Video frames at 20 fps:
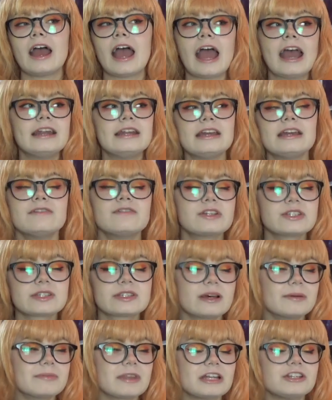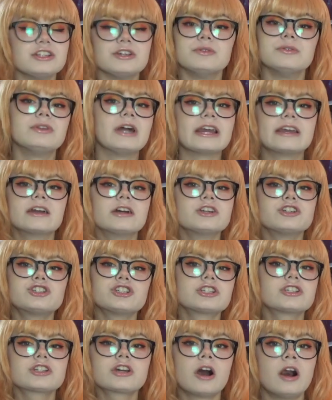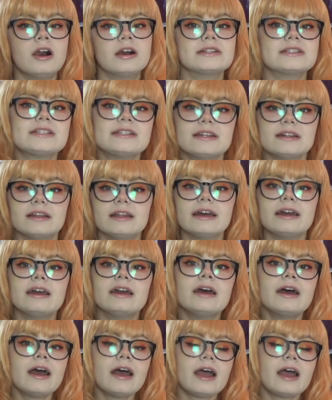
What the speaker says: and even some that do, like, just constantly.